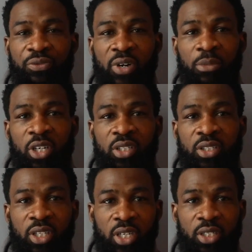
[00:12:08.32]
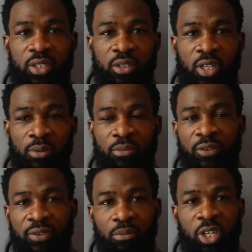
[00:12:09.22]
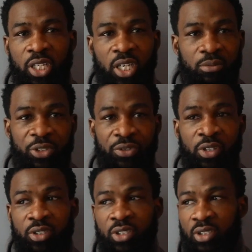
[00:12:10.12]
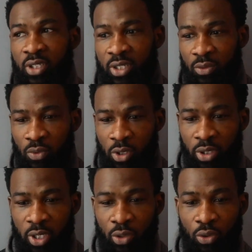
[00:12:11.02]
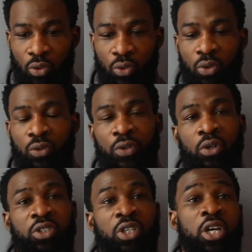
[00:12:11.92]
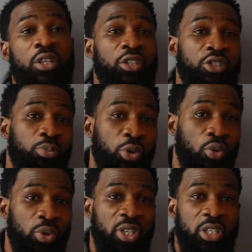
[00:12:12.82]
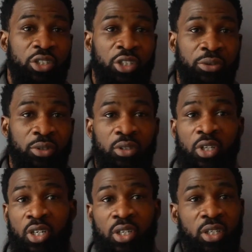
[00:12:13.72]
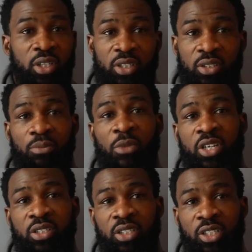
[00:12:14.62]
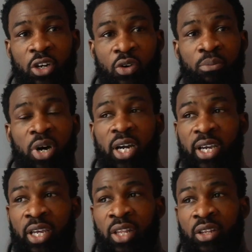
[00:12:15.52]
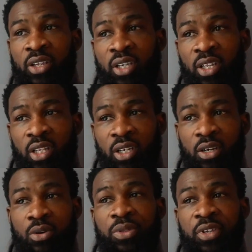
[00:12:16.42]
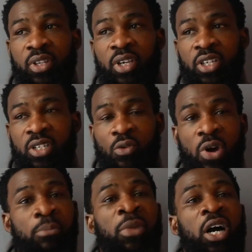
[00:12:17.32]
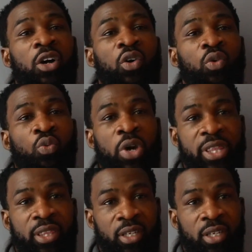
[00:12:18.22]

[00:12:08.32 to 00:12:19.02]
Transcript: family, my family comes first. That's one. And of course, the support with Nigeria is amazing. Going back, and the good thing is, I went back with